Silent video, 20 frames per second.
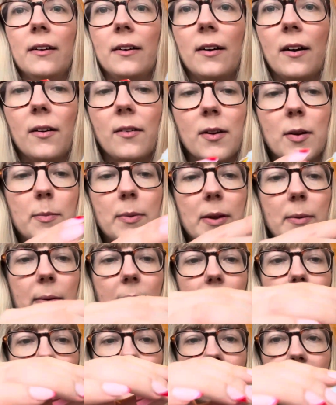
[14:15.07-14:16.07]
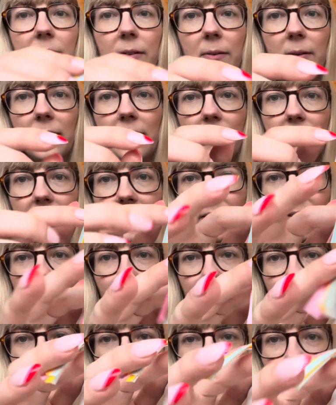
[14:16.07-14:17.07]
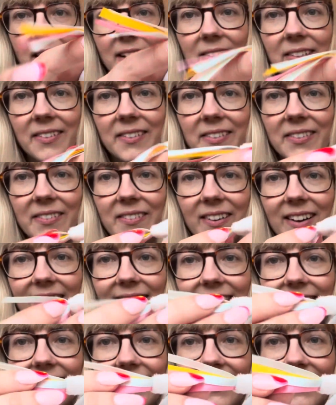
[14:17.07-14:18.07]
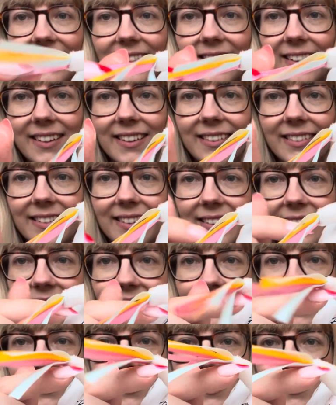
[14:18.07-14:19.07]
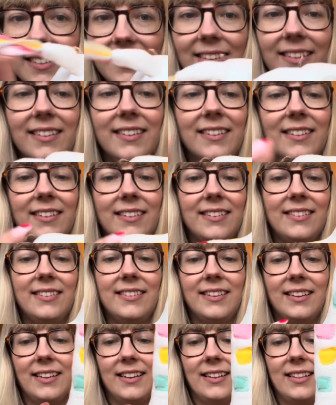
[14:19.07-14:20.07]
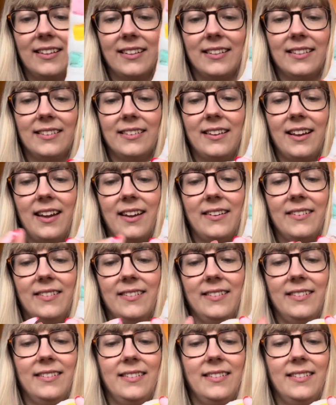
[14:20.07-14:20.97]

R.I.P. Paper Chase. Oh, I love its little tail as well. It's got like a little, a silly little tail.